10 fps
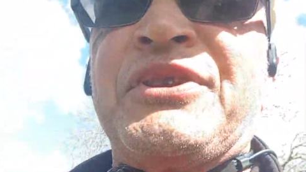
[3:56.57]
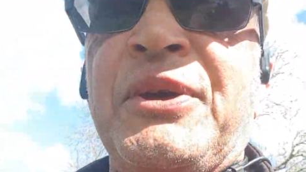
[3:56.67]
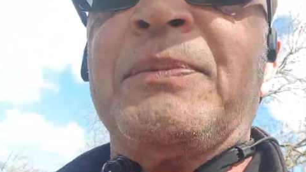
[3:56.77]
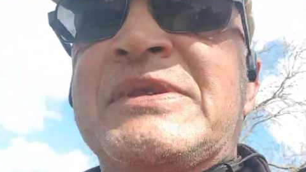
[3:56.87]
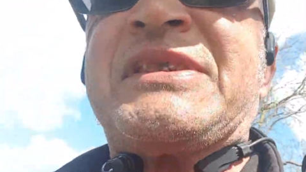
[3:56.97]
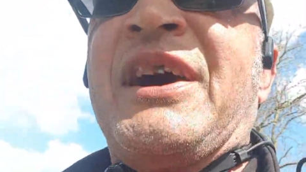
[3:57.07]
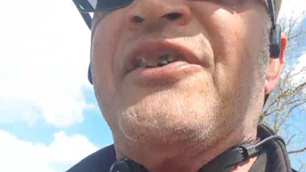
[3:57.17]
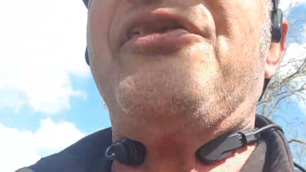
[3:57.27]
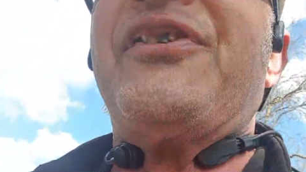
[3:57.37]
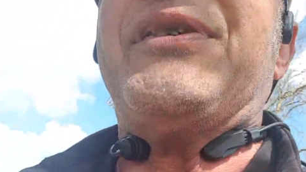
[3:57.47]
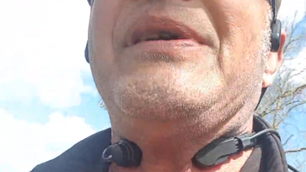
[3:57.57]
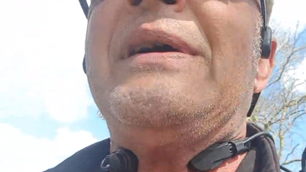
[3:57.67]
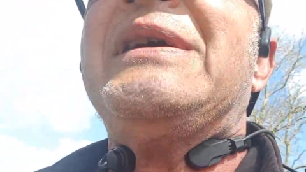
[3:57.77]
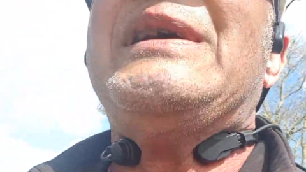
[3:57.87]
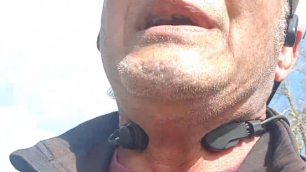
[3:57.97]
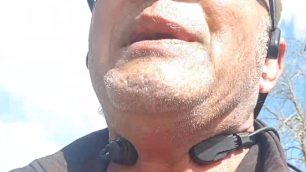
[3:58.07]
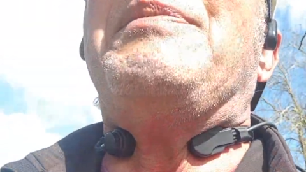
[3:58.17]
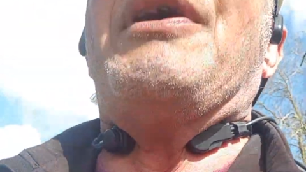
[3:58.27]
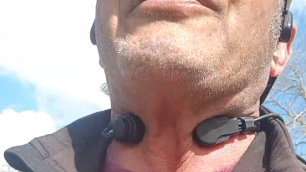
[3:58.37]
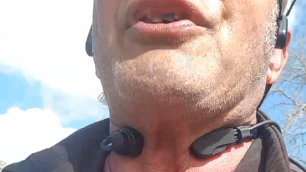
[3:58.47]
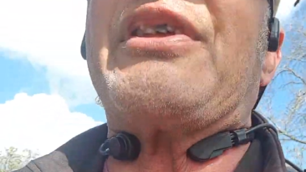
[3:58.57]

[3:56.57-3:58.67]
to do myself. I've got